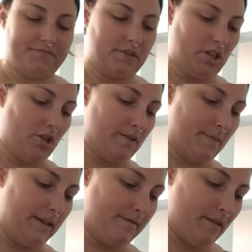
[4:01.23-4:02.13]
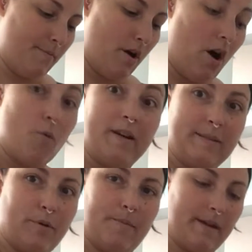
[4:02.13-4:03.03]
Excuse me. I'm always
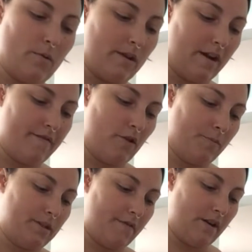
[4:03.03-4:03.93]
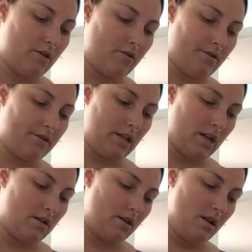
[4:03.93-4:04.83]
burping when I film stuff. I don't
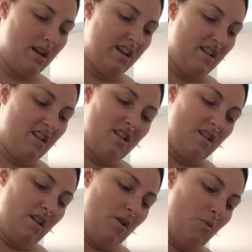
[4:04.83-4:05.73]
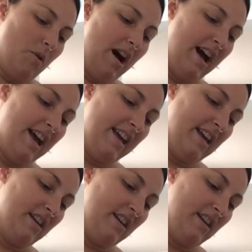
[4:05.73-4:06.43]
understand why.